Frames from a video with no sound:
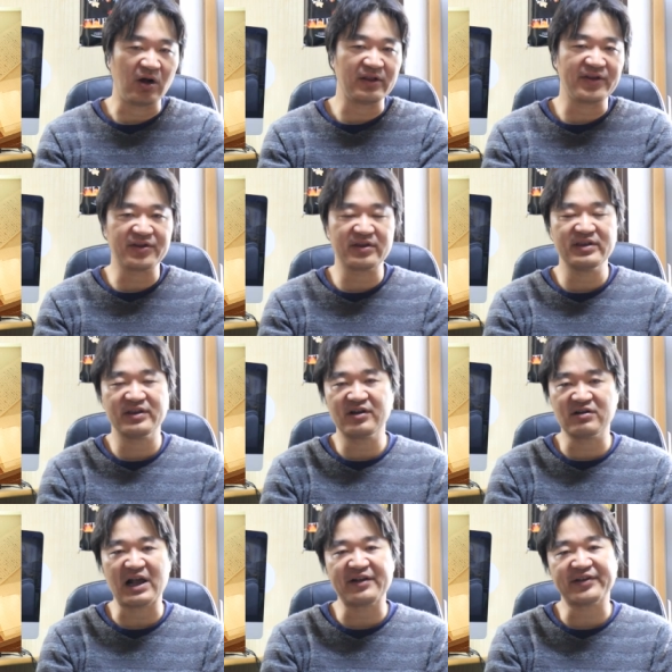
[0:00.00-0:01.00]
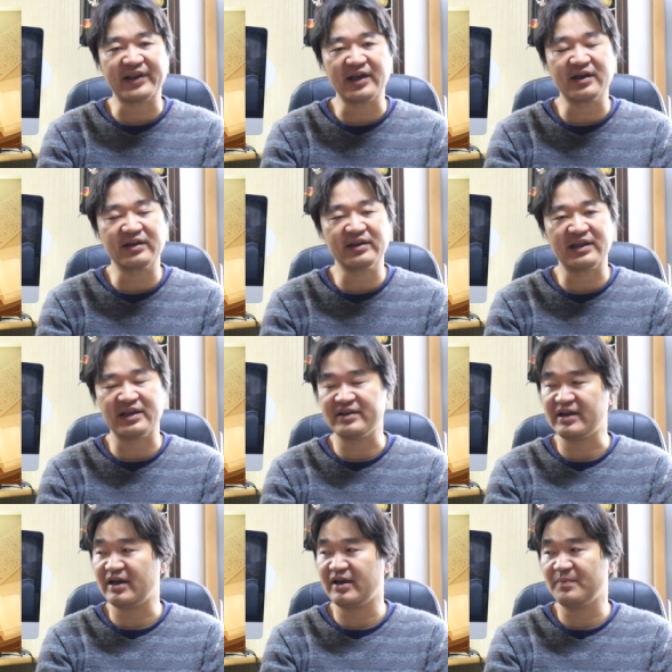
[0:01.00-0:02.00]
the classic the,
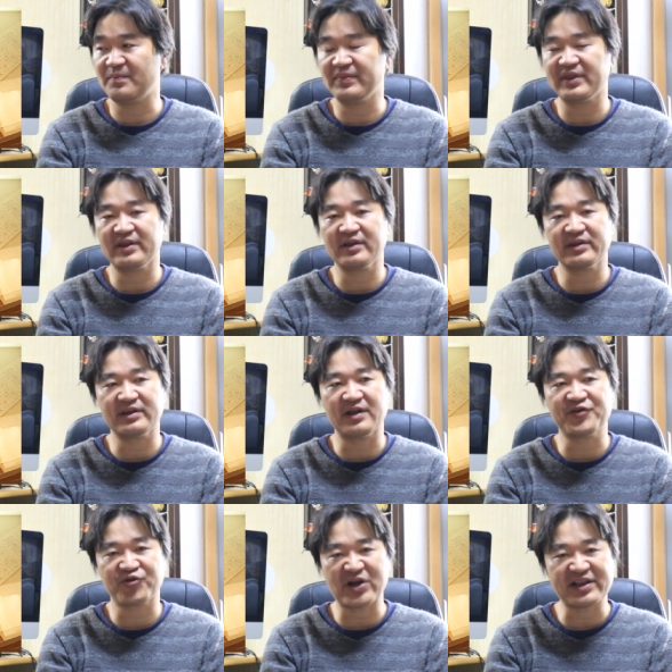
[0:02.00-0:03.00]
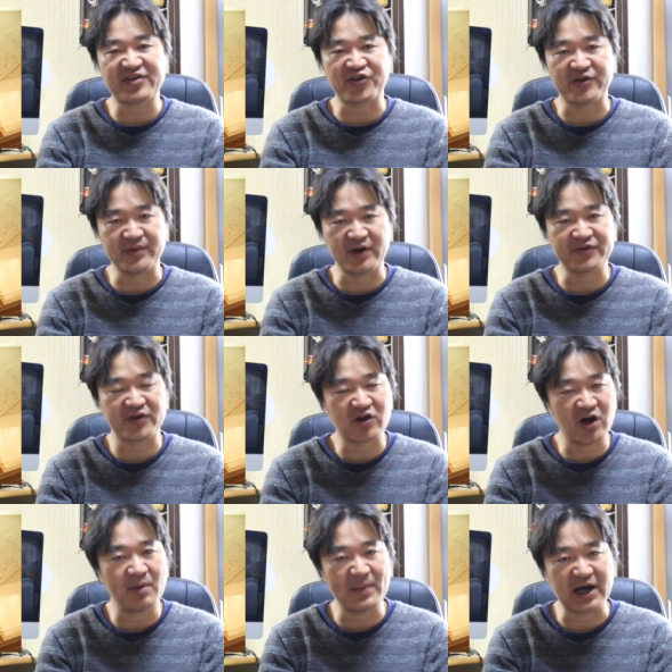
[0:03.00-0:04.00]
the, the strategy books or
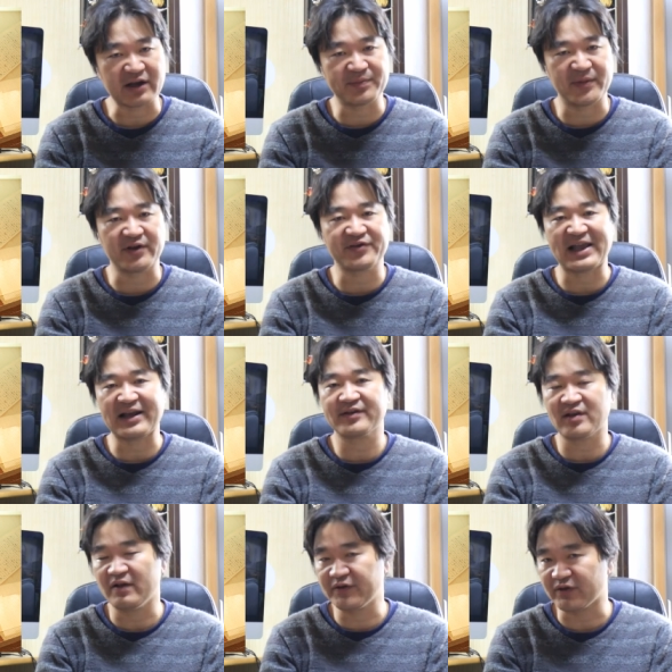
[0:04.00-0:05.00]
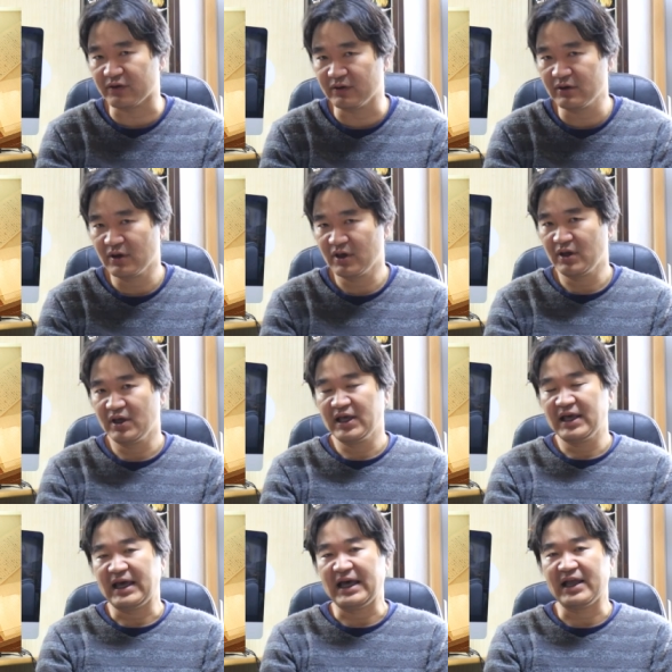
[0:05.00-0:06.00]
combat books like Sun Tzu
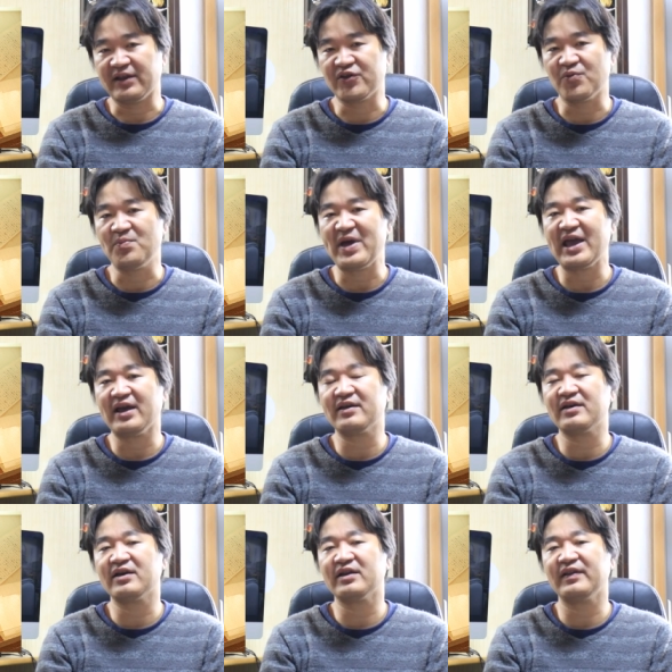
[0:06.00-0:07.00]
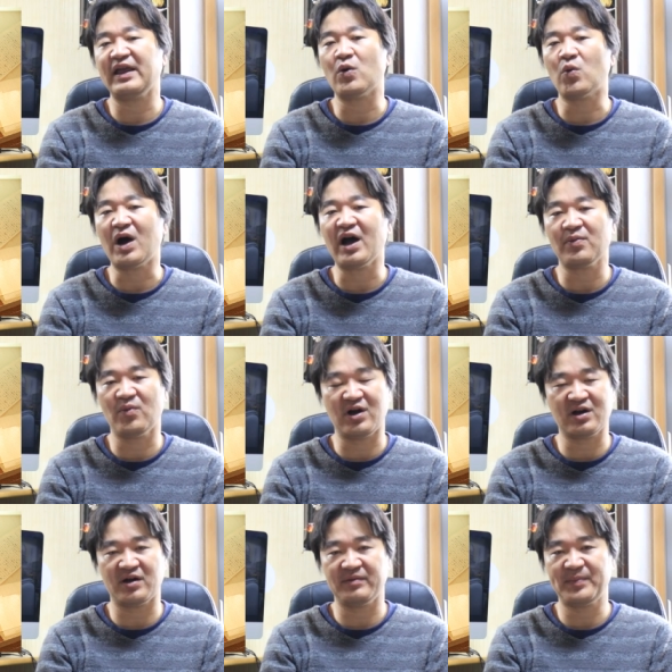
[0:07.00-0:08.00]
uh, to make their war
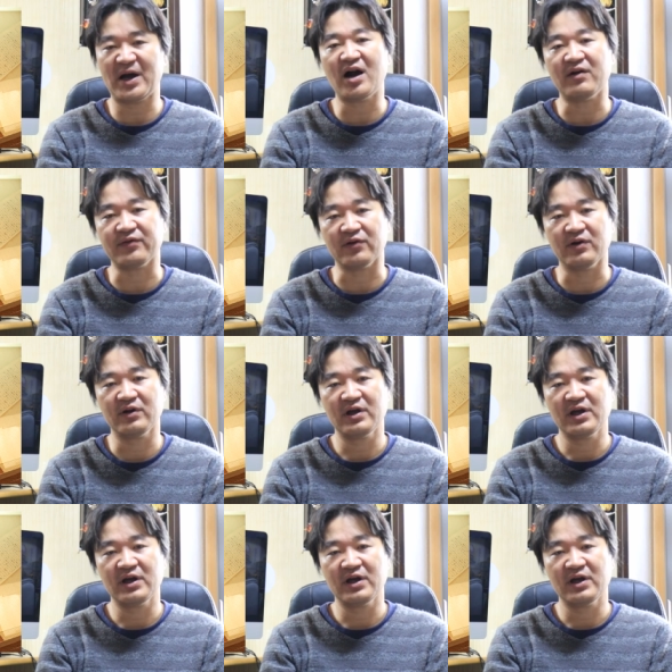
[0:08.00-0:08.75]
more powerful